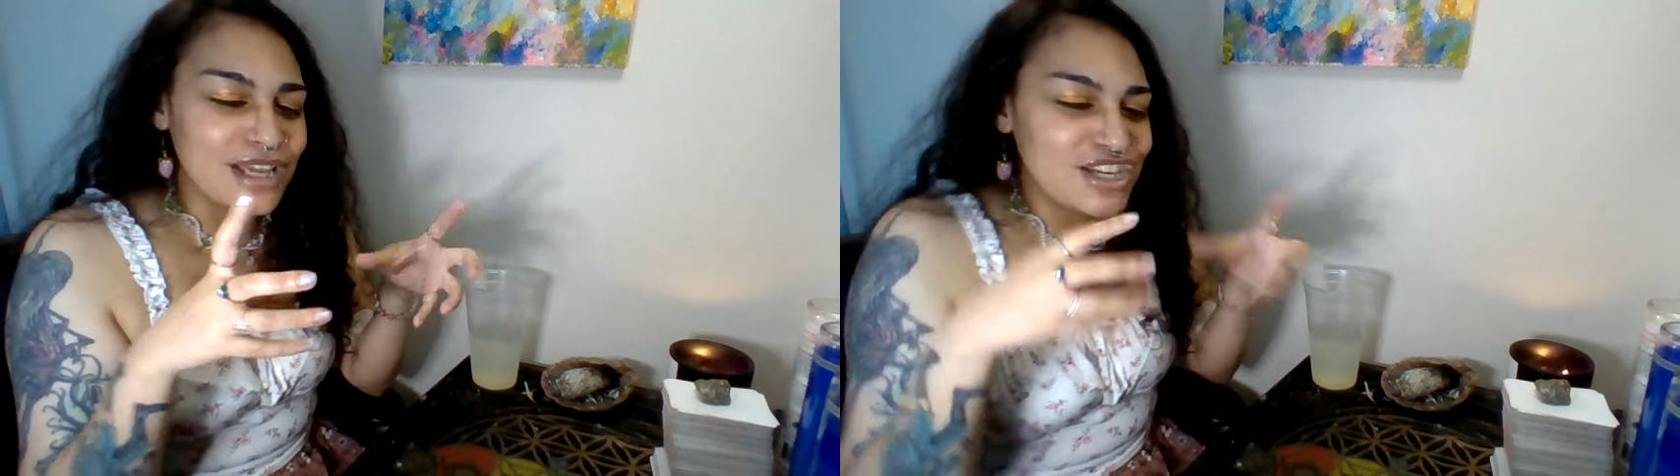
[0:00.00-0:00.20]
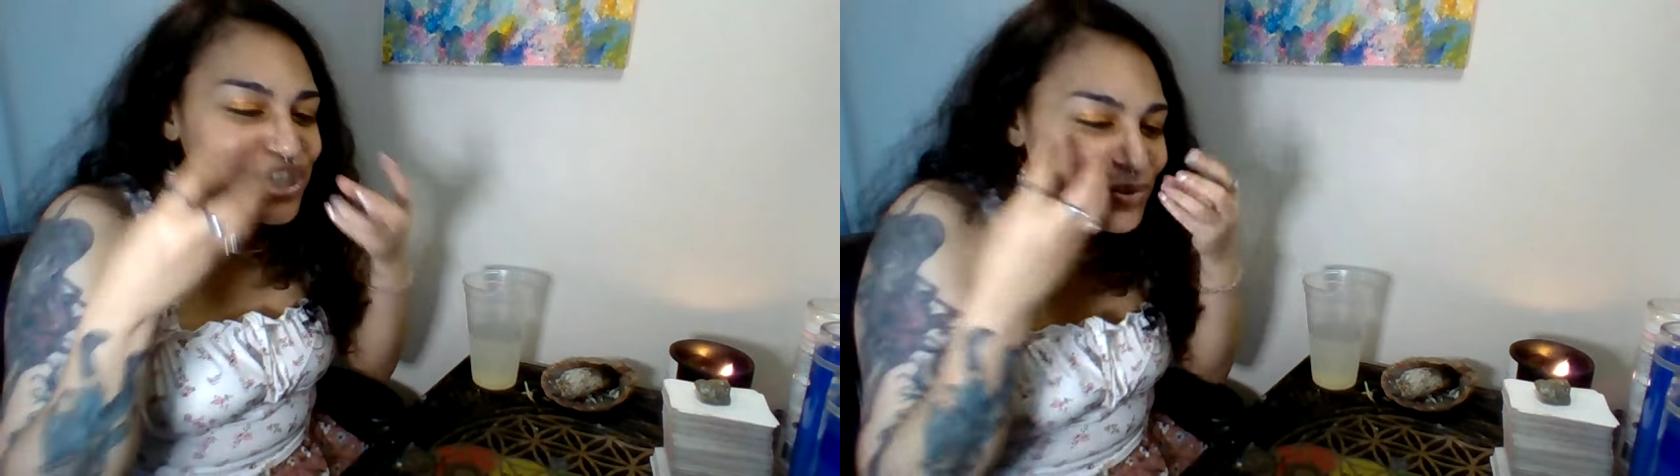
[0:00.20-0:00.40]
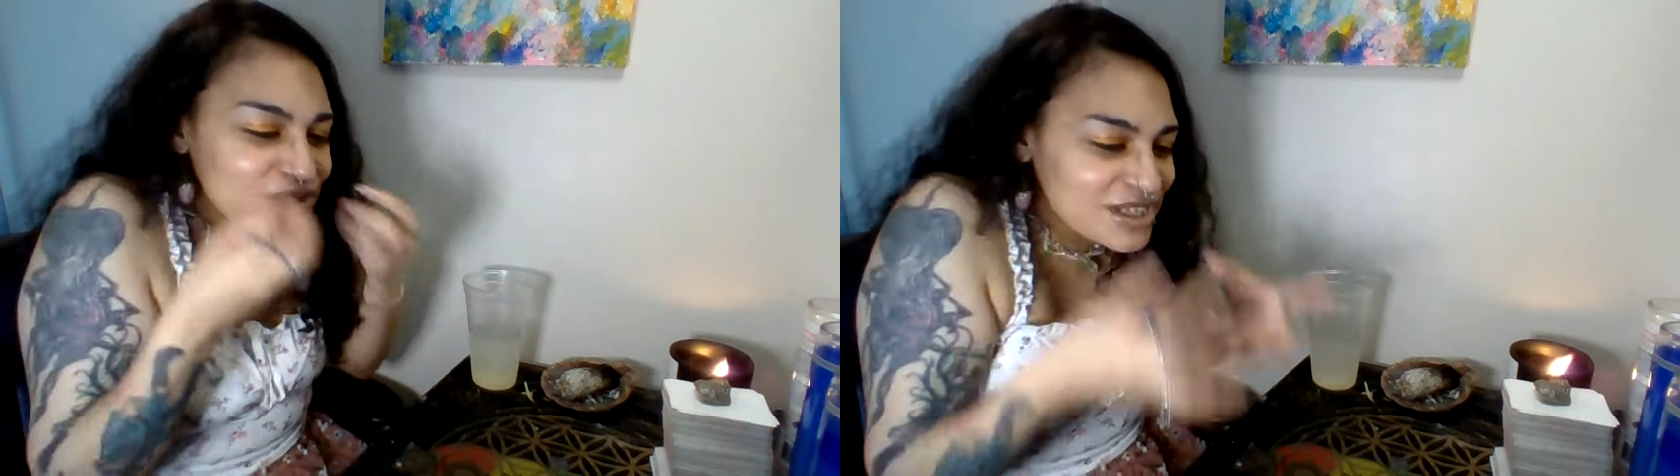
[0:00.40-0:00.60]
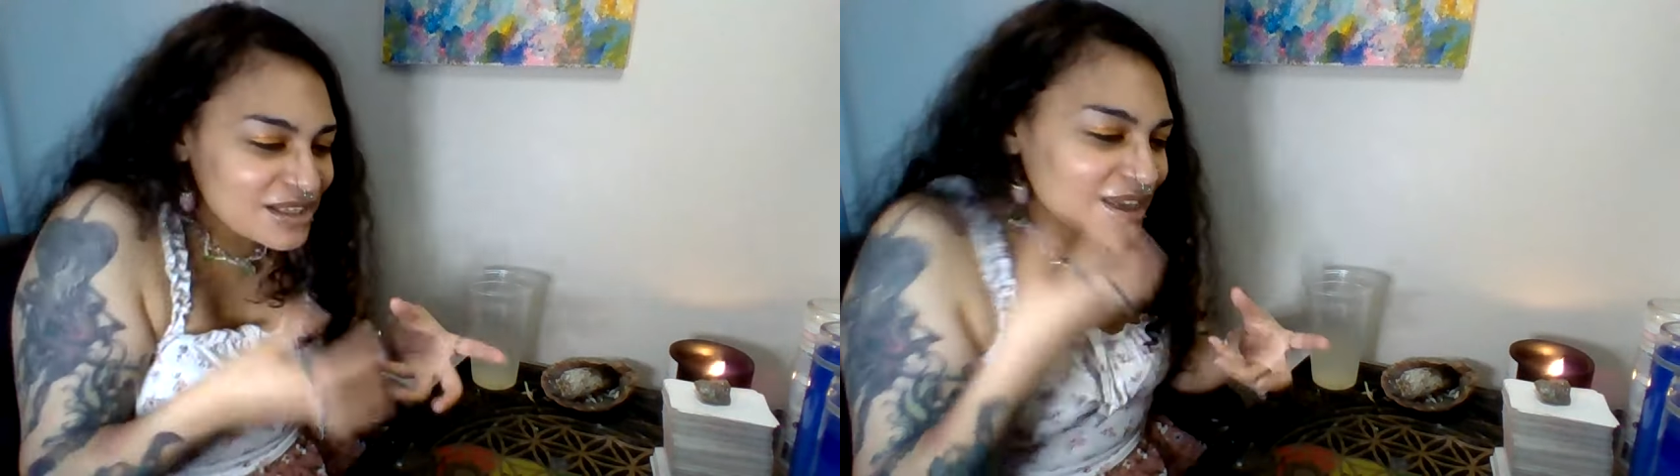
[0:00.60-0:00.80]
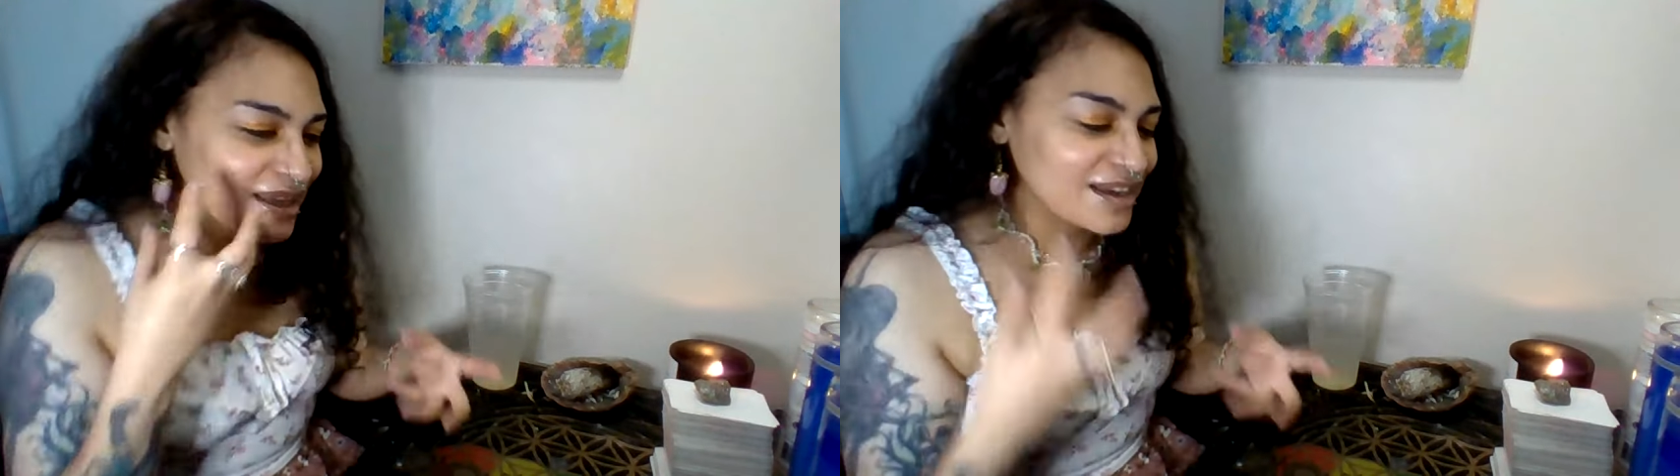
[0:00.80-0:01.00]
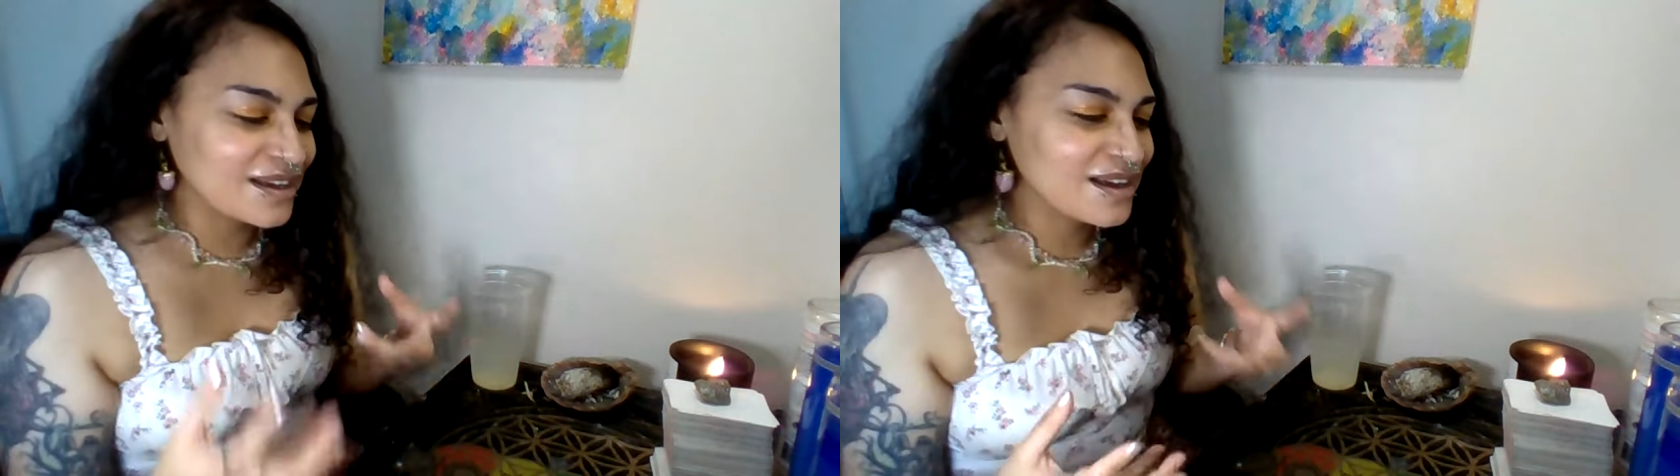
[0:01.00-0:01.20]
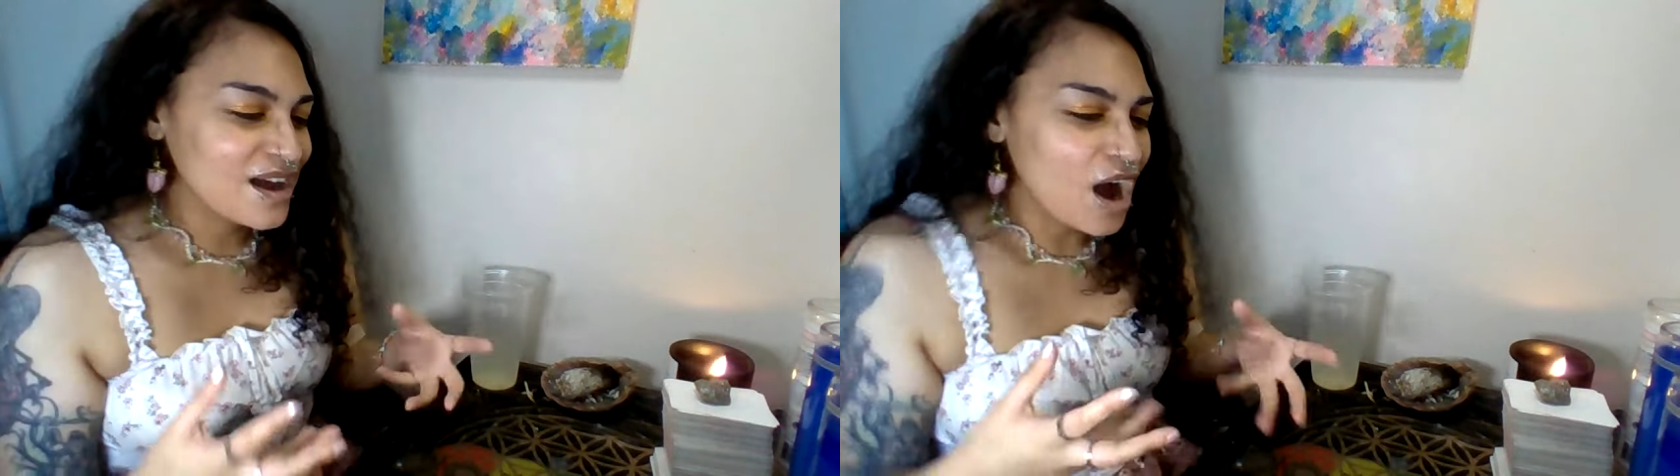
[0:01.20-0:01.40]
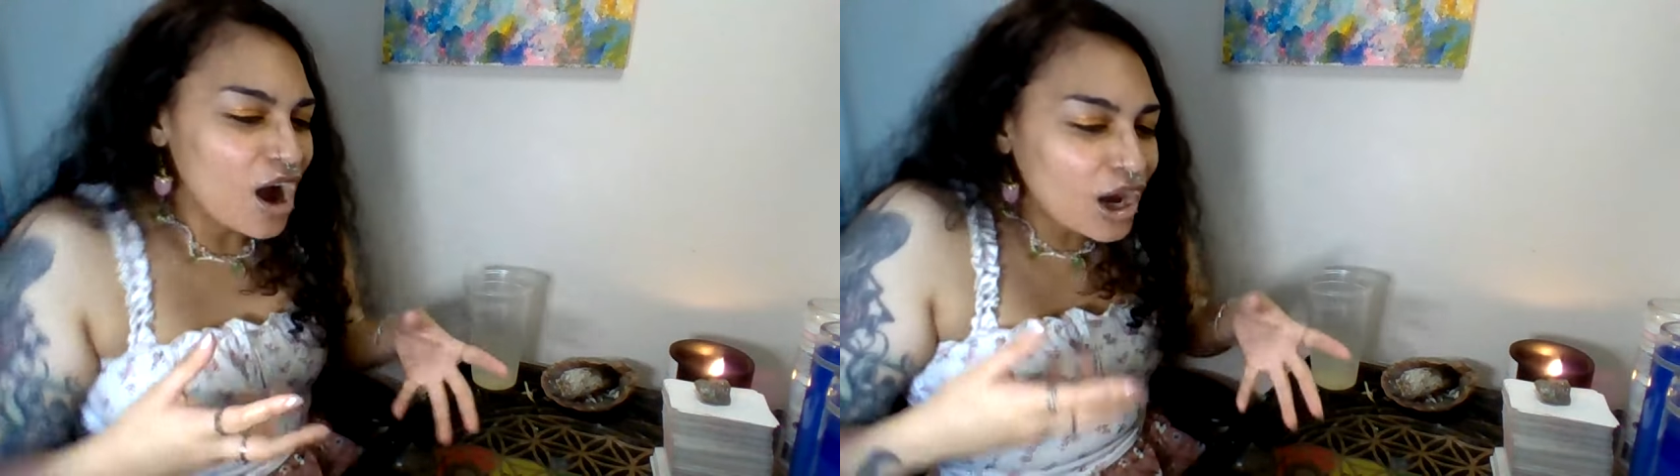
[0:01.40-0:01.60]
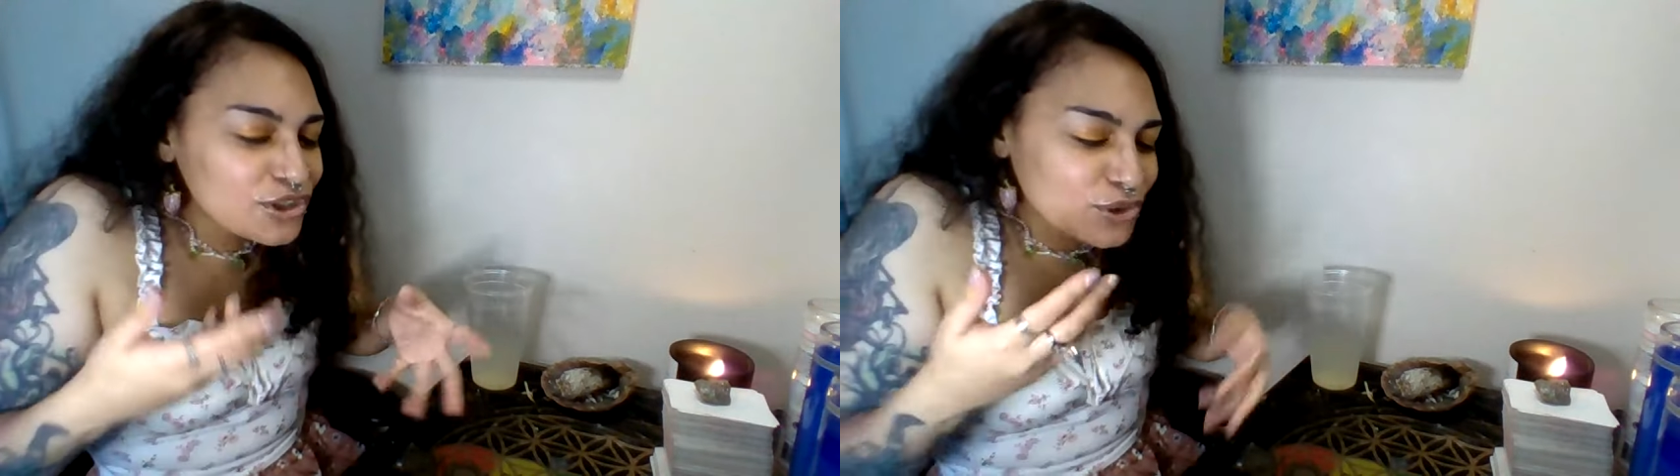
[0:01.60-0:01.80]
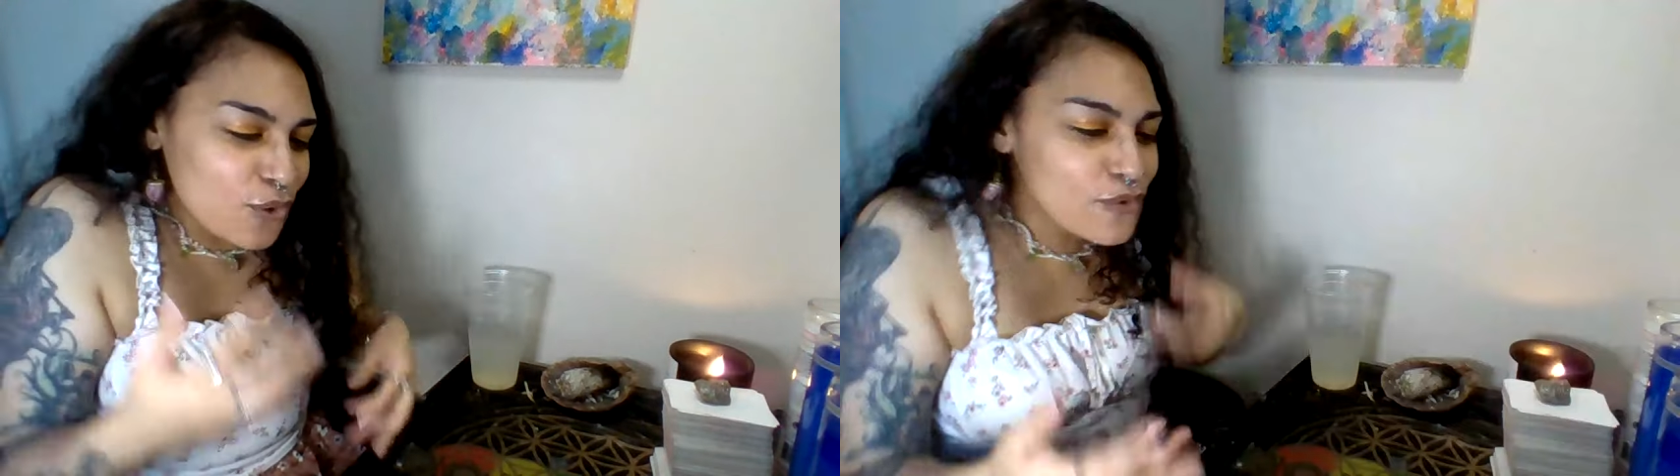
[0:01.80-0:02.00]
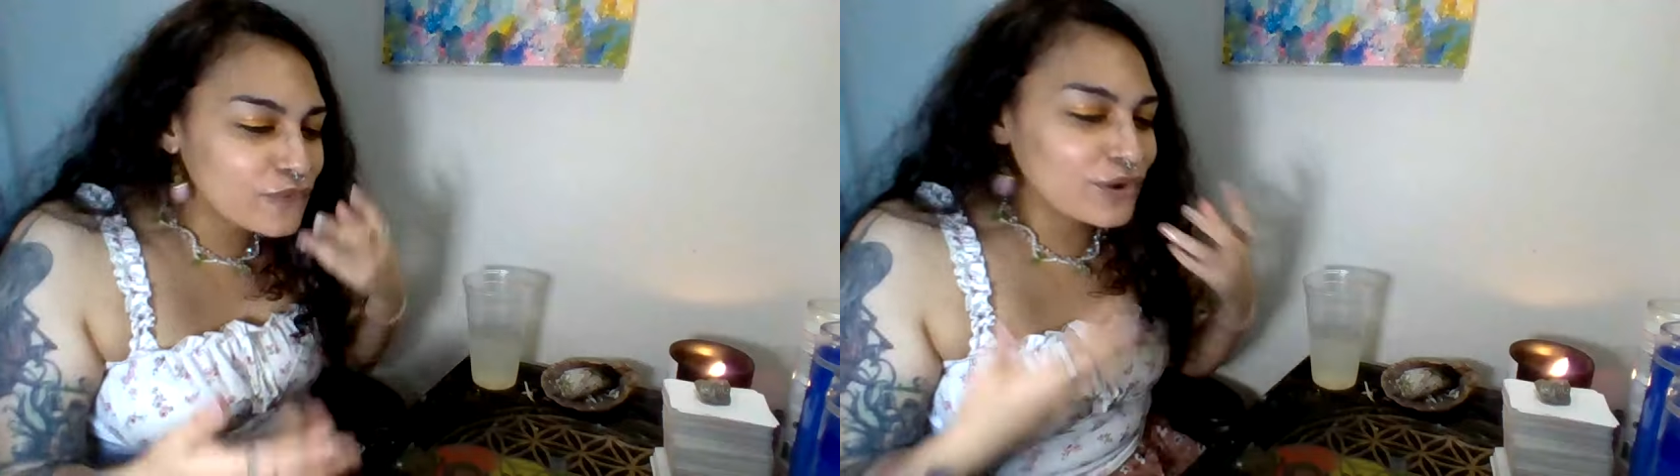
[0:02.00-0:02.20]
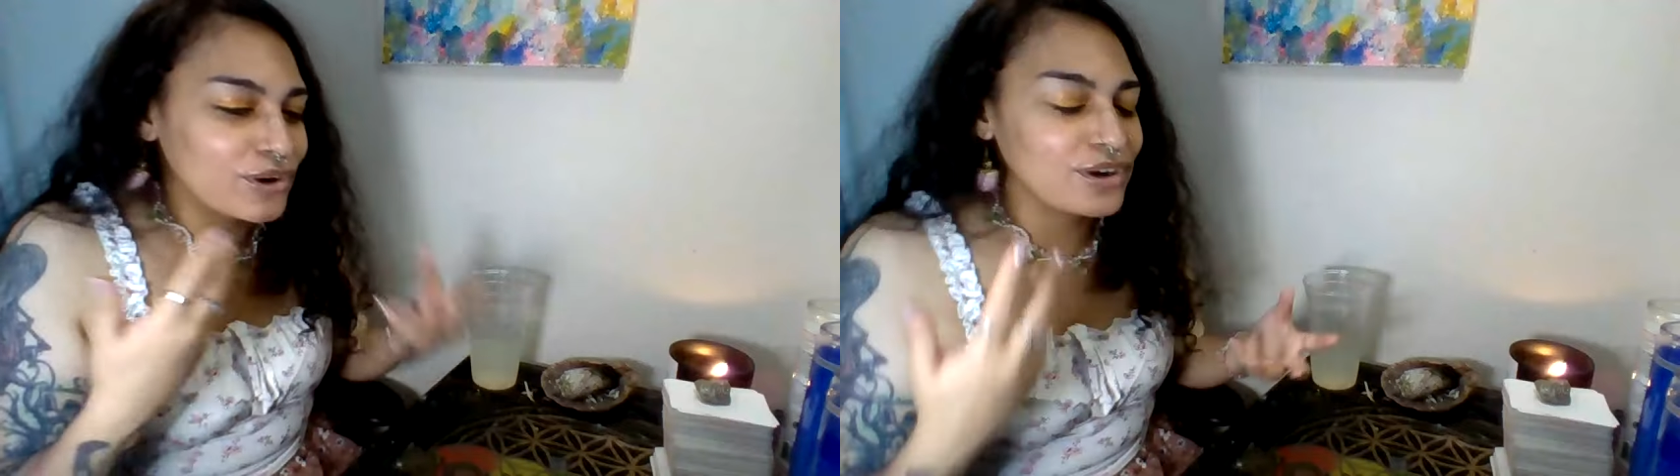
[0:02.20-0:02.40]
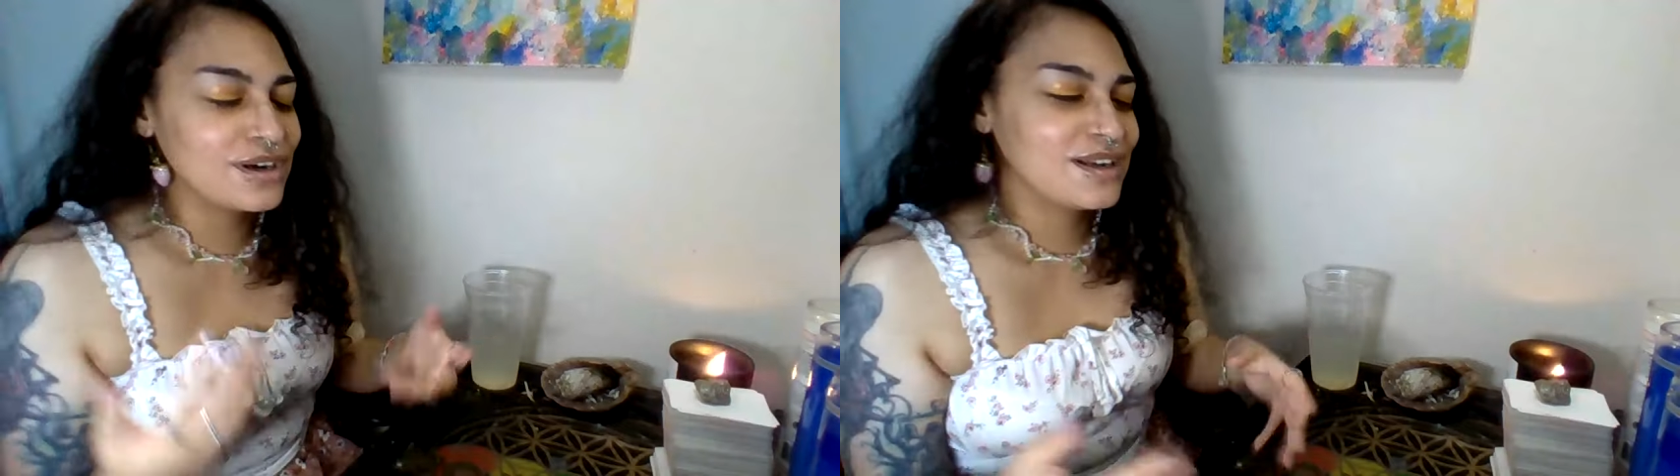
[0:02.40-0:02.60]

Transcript: and she was just like hunched over,